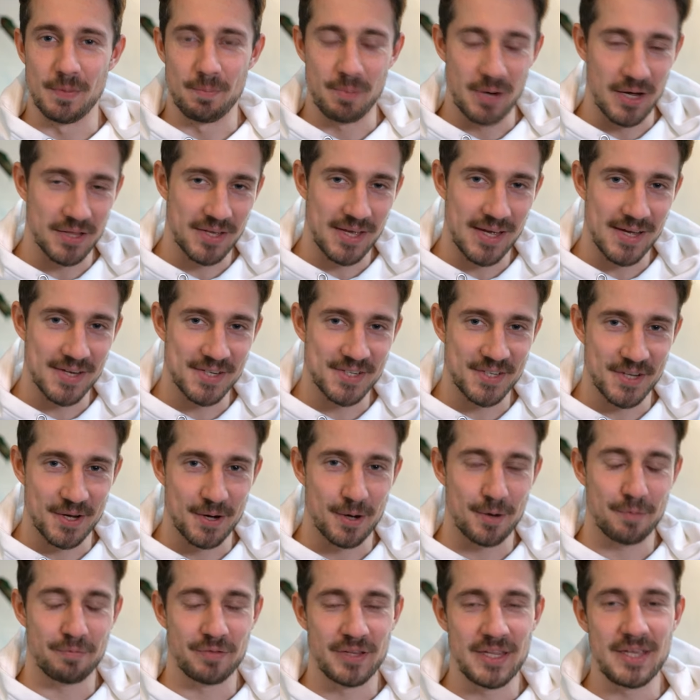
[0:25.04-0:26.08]
podcast
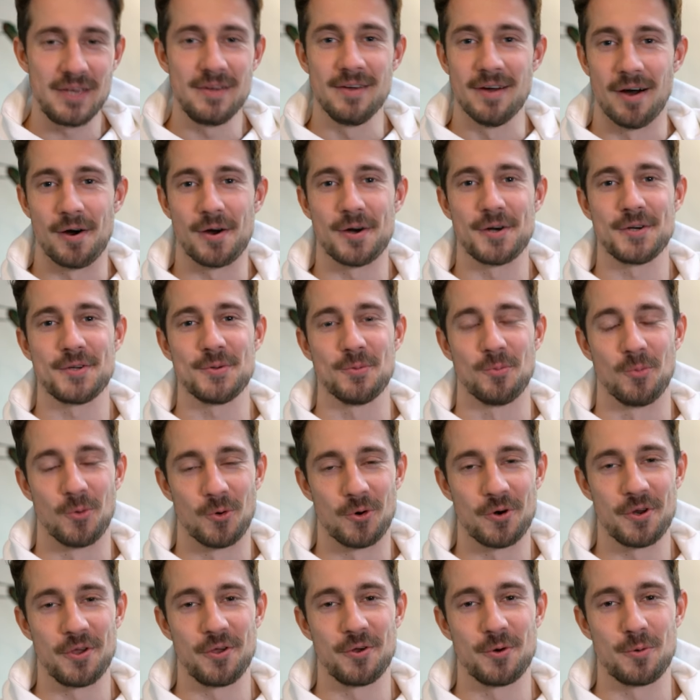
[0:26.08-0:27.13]
of the Heart
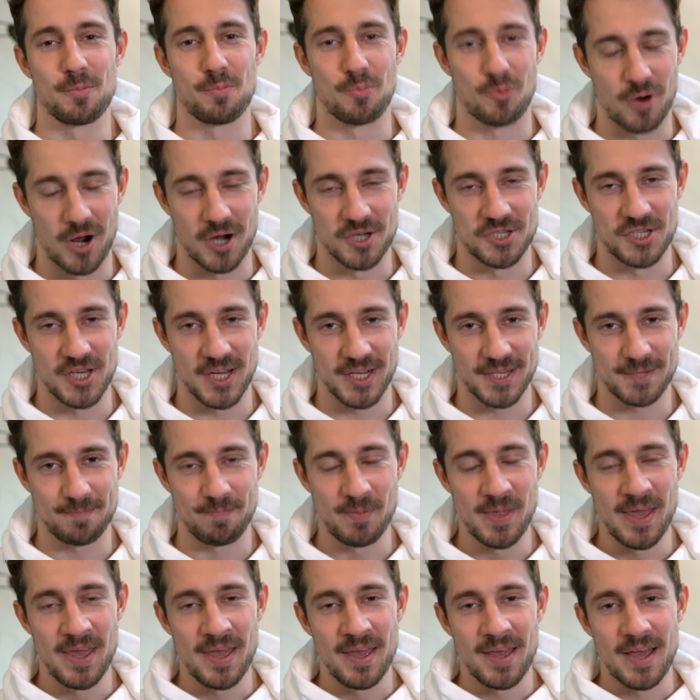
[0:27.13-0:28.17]
Warrior Project.
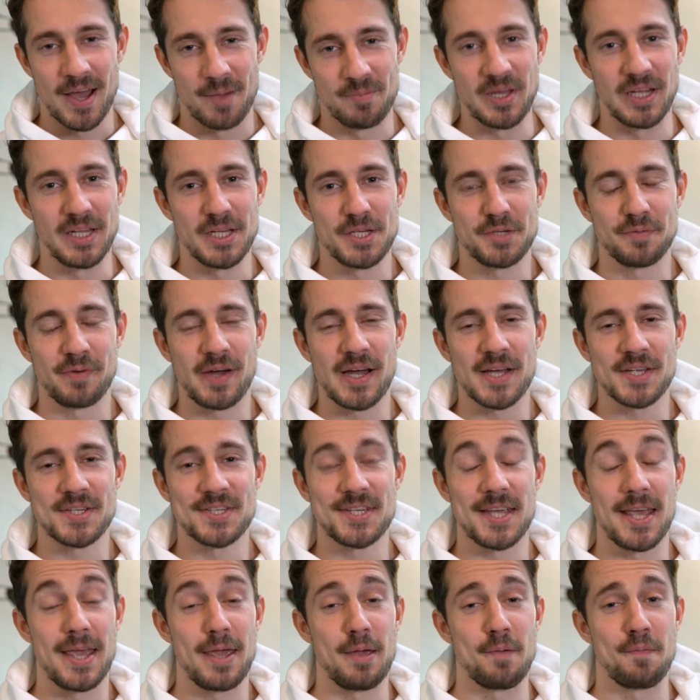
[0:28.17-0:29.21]
I'm Jellis
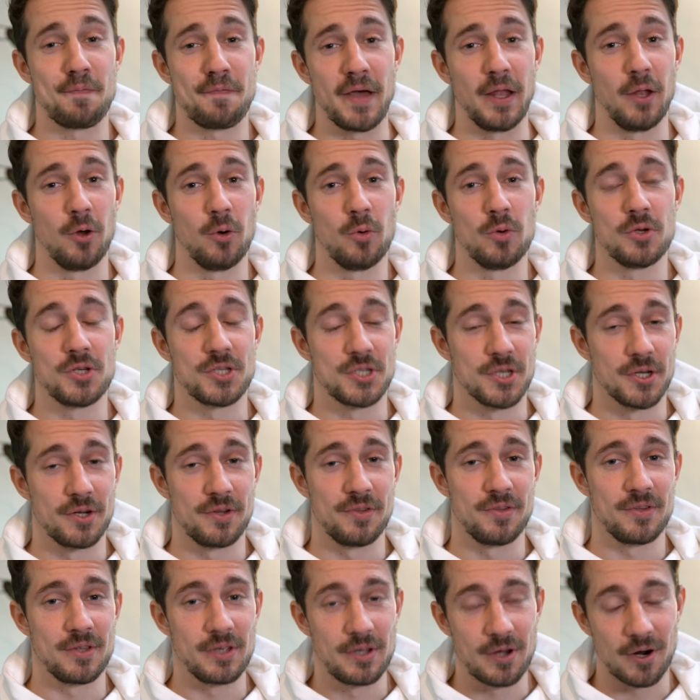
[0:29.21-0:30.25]
Vaes, a fellow
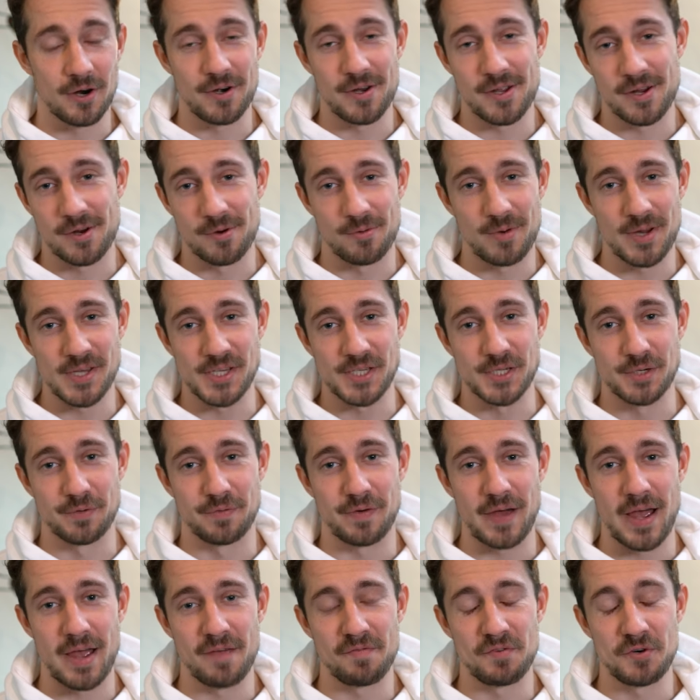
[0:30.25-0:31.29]
sudden cardiac arrest
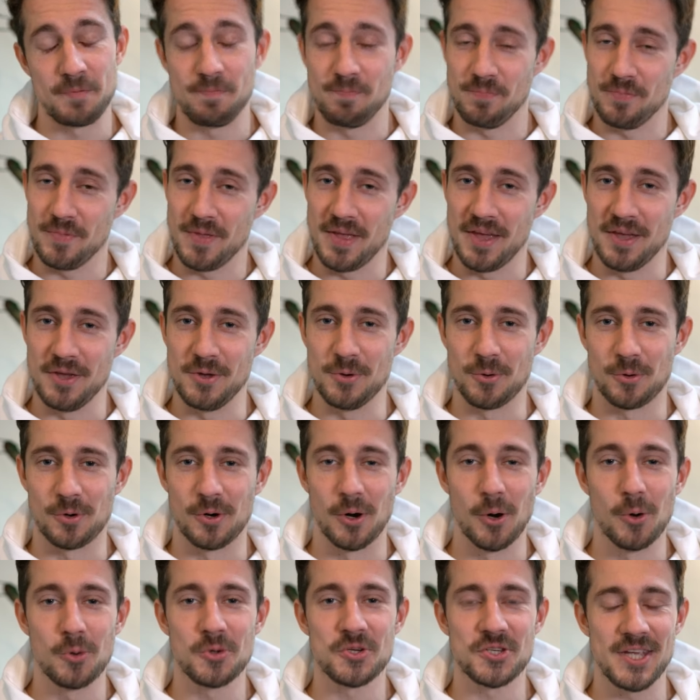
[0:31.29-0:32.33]
survivor, and your
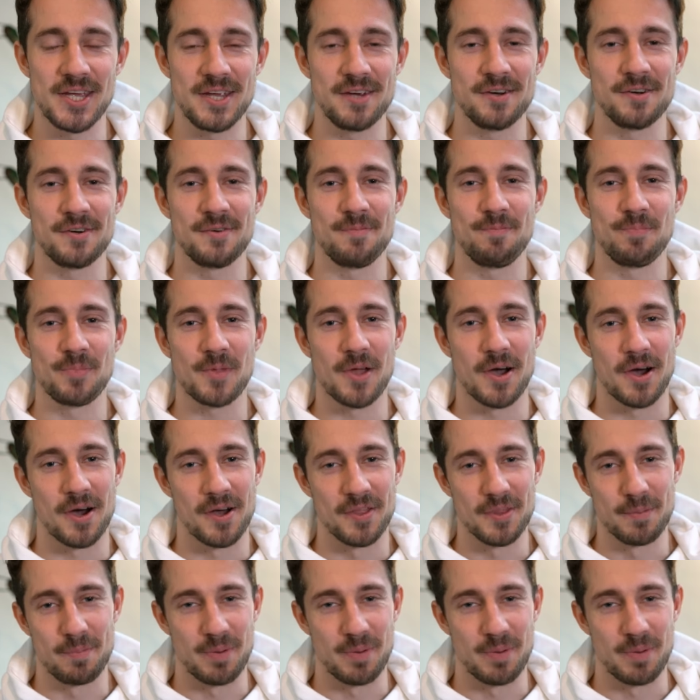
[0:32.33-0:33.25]
host here on the